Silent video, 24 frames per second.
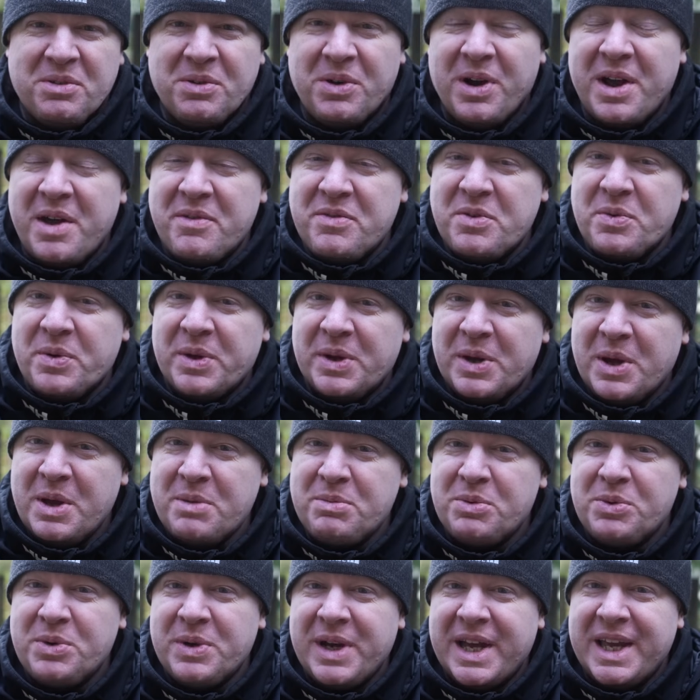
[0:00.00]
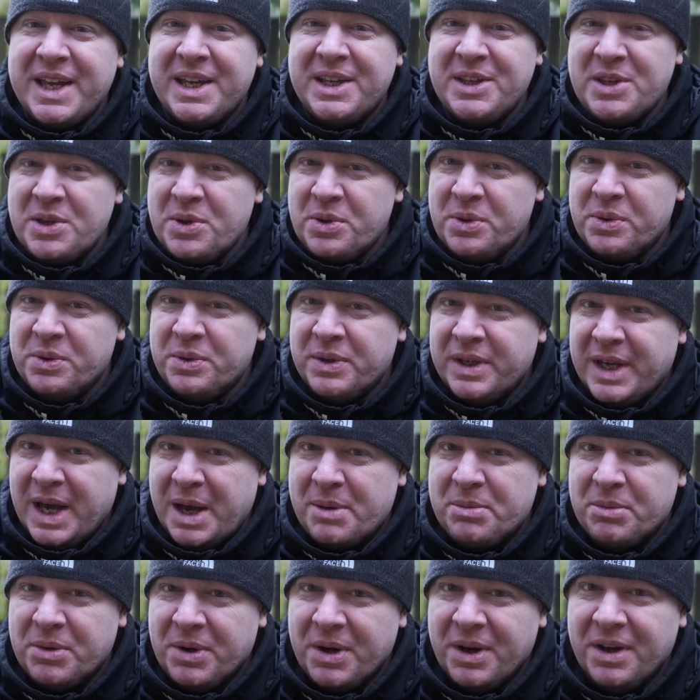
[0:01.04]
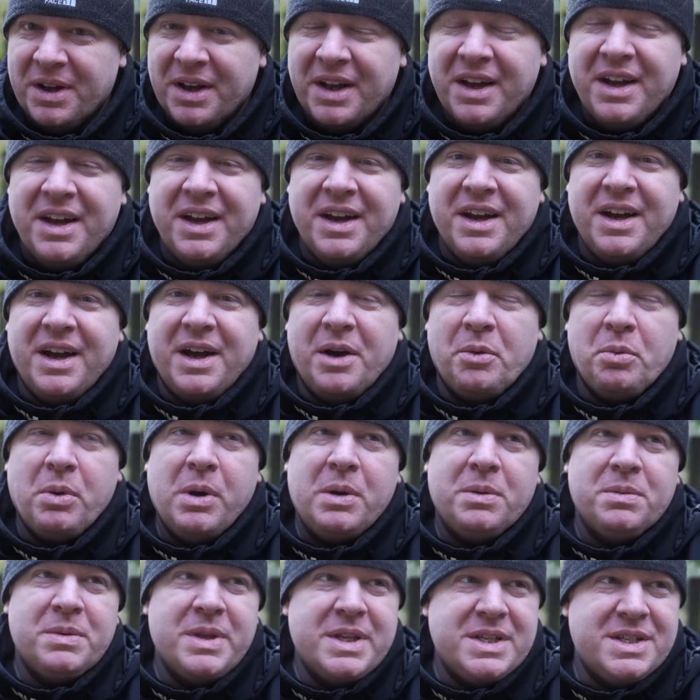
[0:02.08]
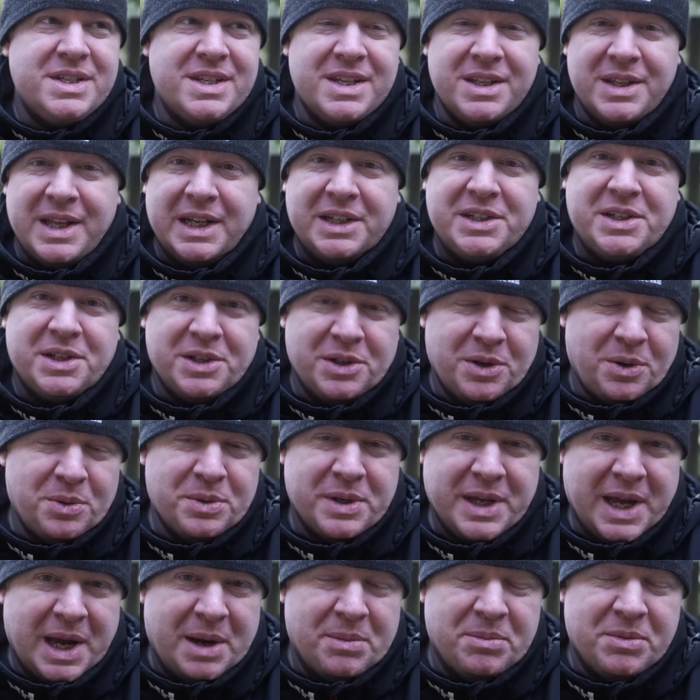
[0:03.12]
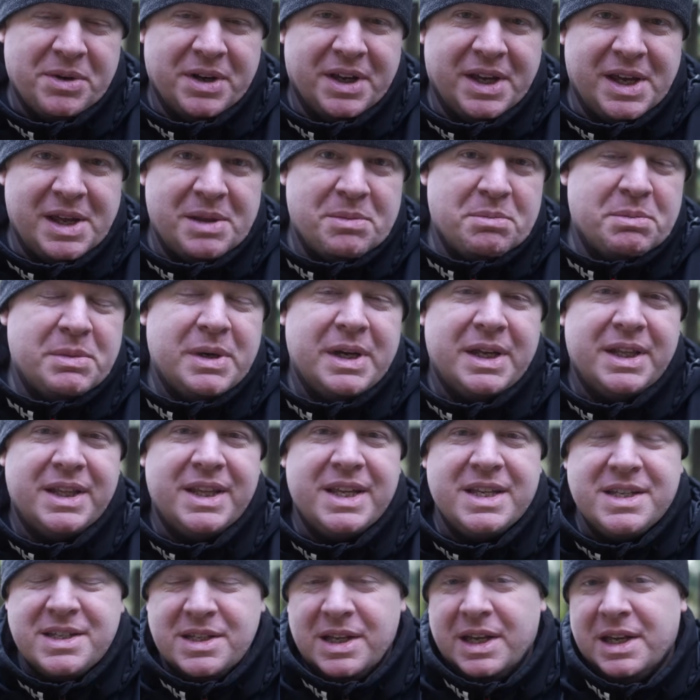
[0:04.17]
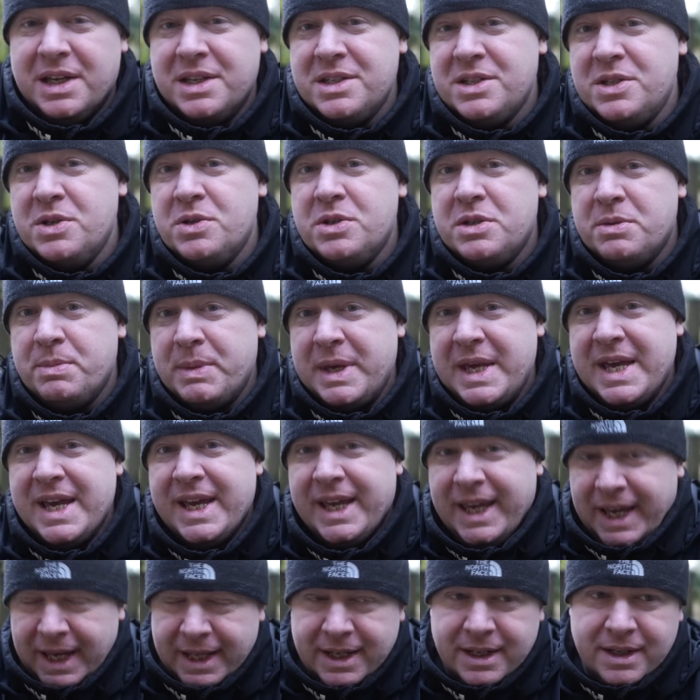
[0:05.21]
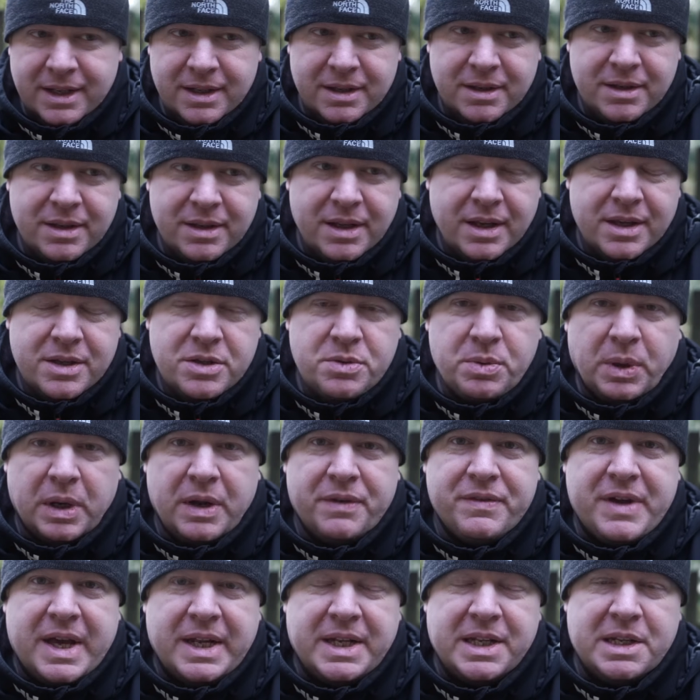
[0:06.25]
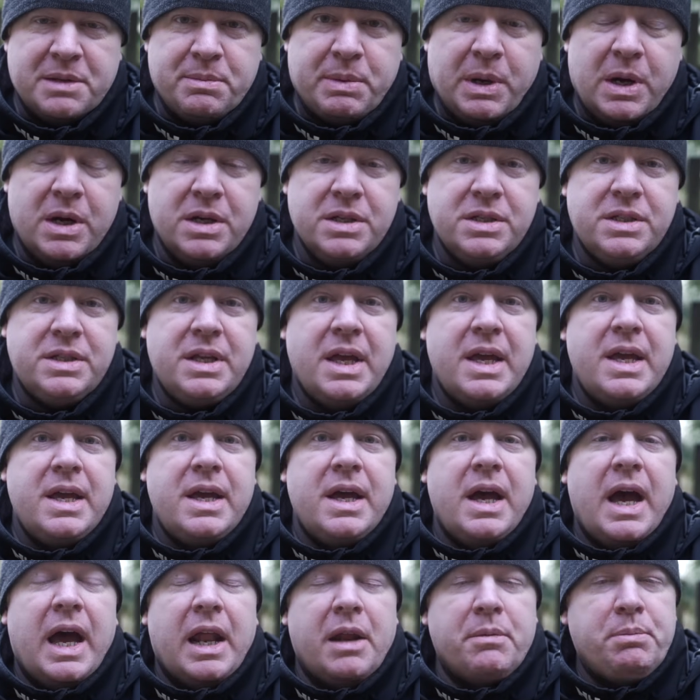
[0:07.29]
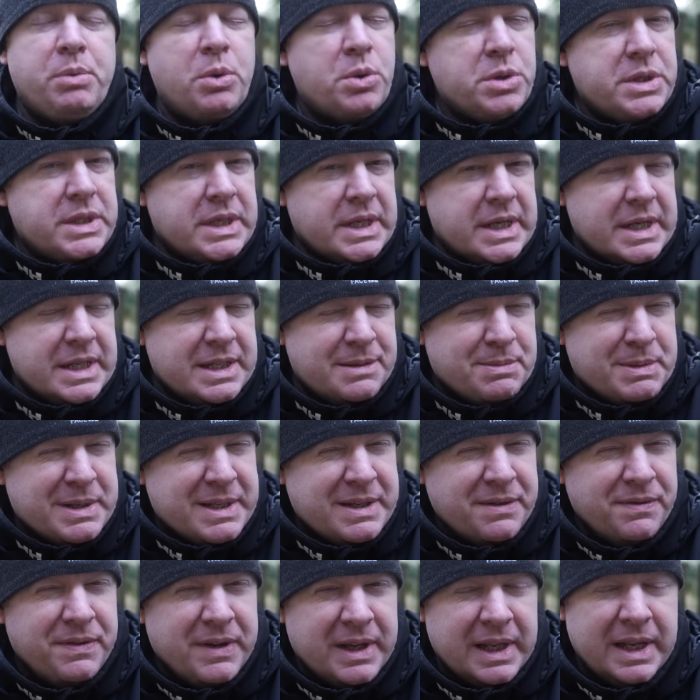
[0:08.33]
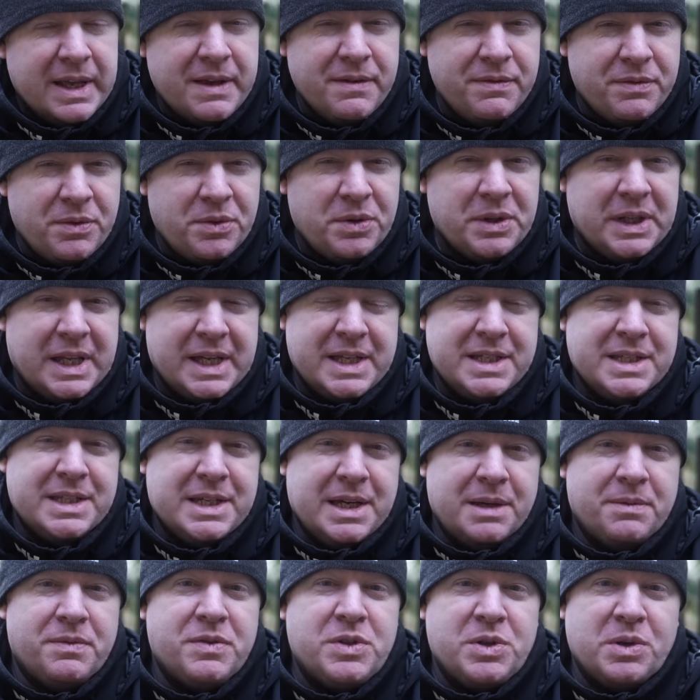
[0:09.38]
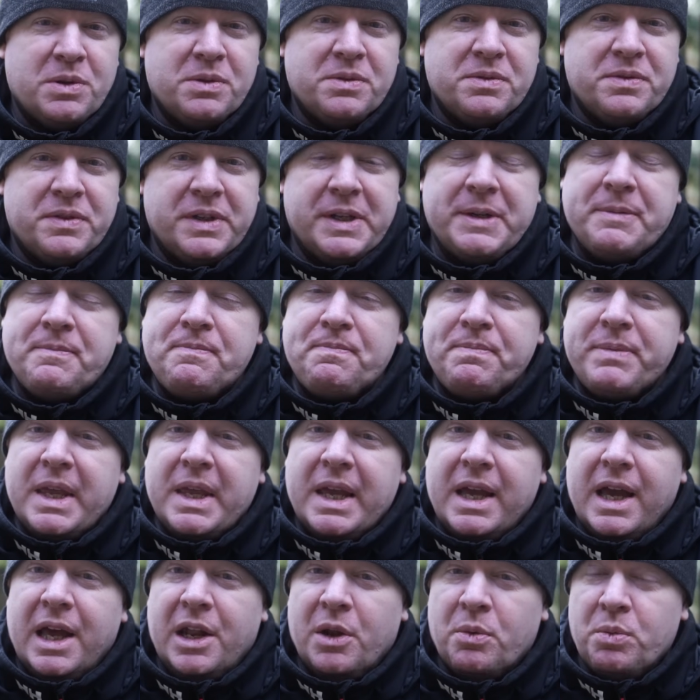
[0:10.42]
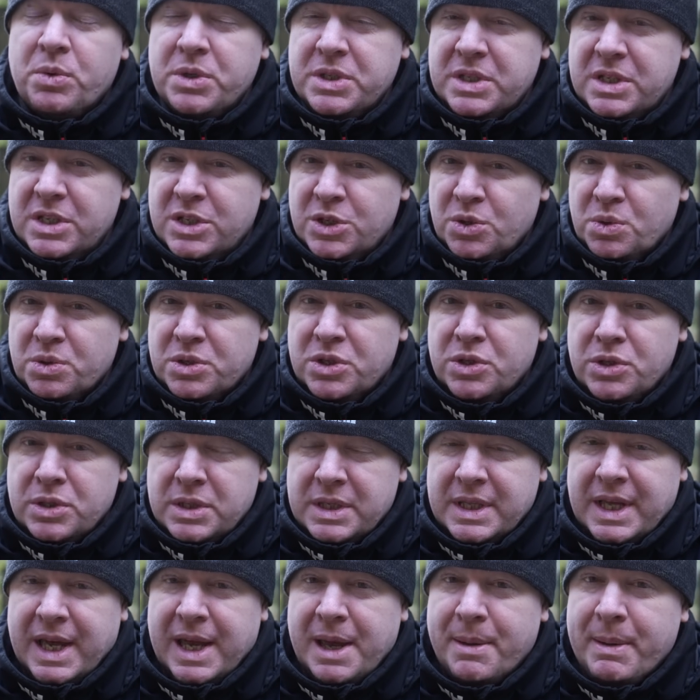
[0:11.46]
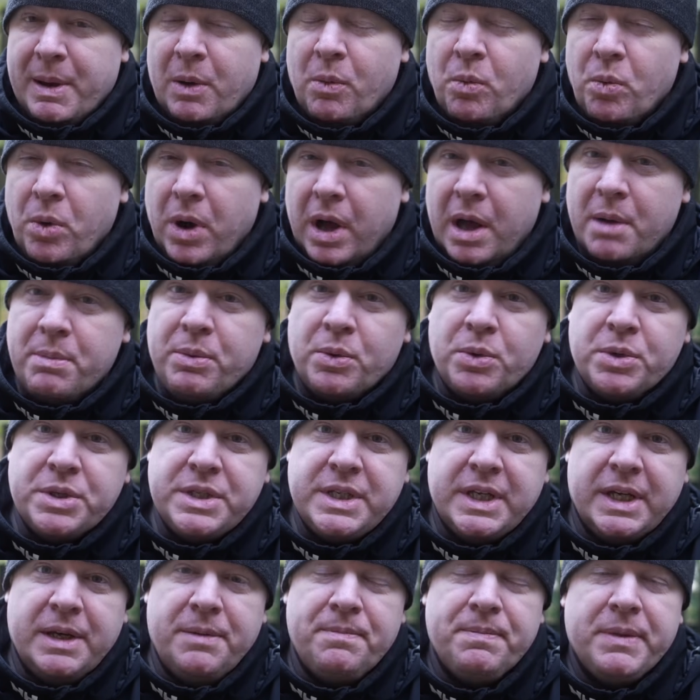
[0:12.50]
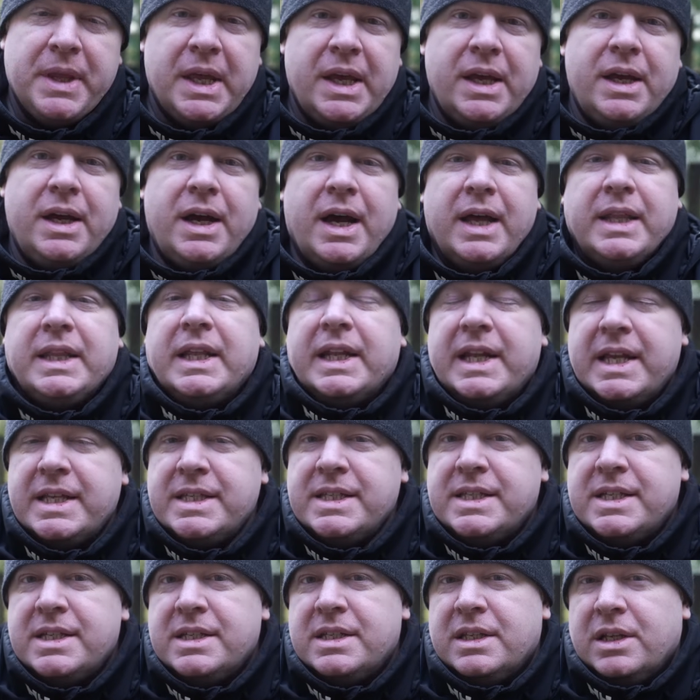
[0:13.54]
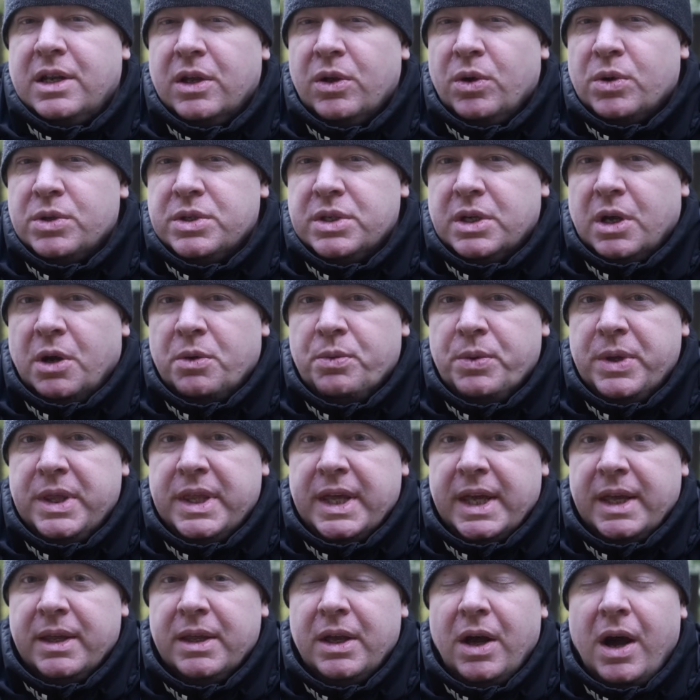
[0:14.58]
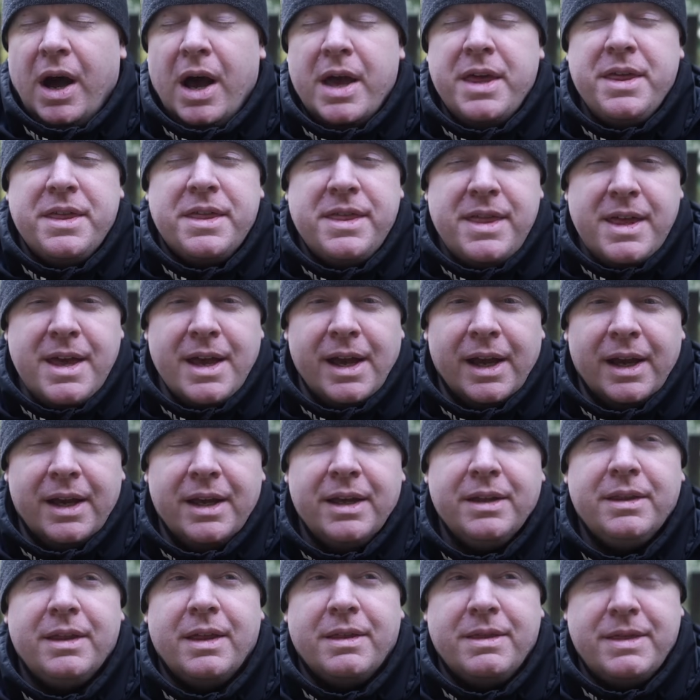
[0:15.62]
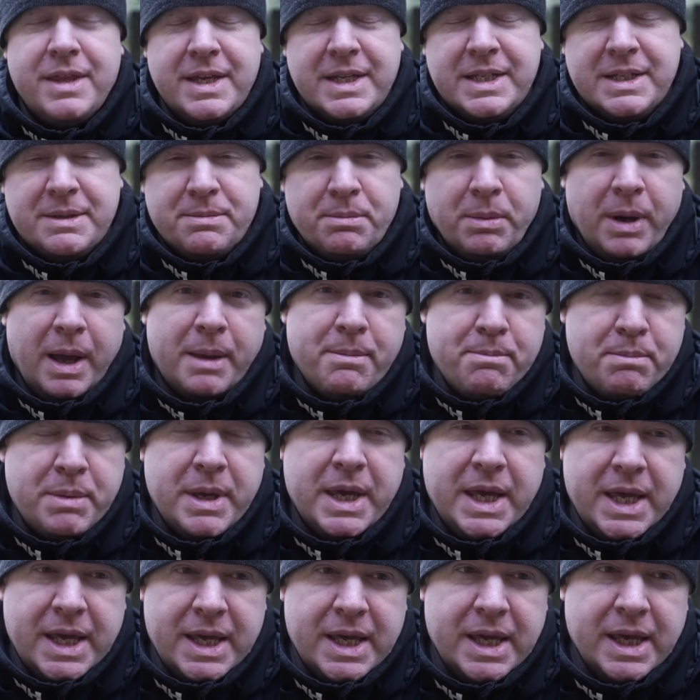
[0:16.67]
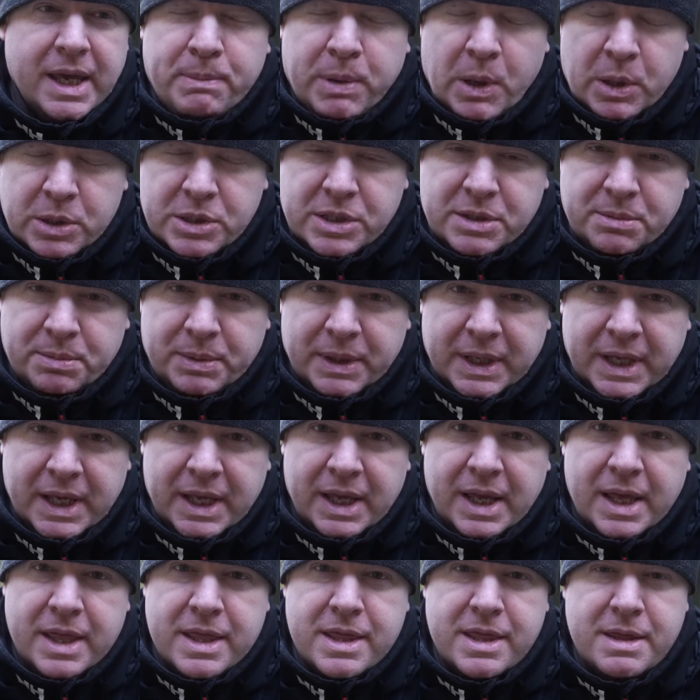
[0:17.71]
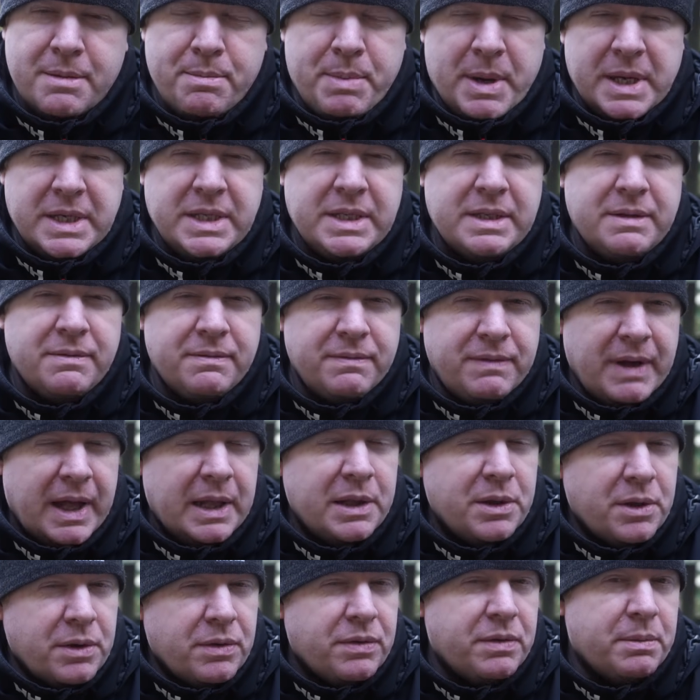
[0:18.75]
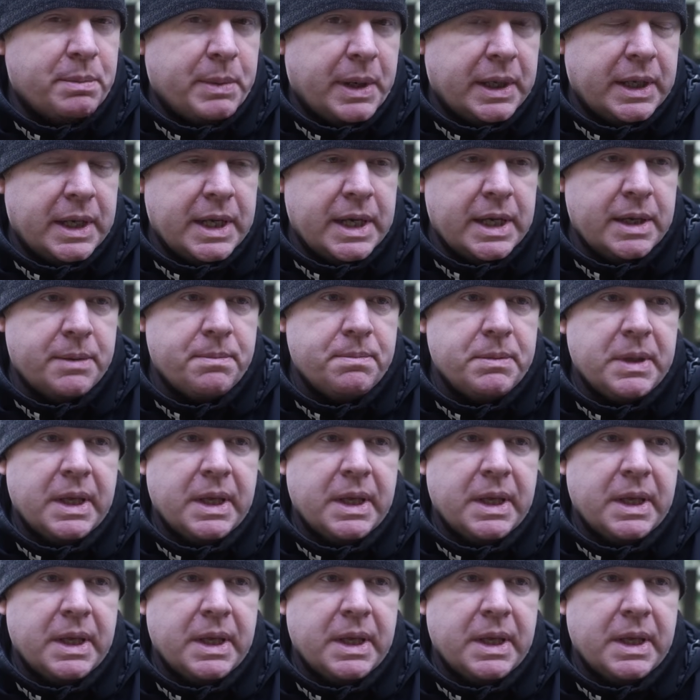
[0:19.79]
Right, everyone, I bought a new camera. Well, it's actually an old camera again, but it's new to me again. It's one I've had in the past, and I bought it specifically for landscape photography. And I wanted to talk to you today about why I bought it and the lenses that I got to go with it. I think that this might be possibly the best value for money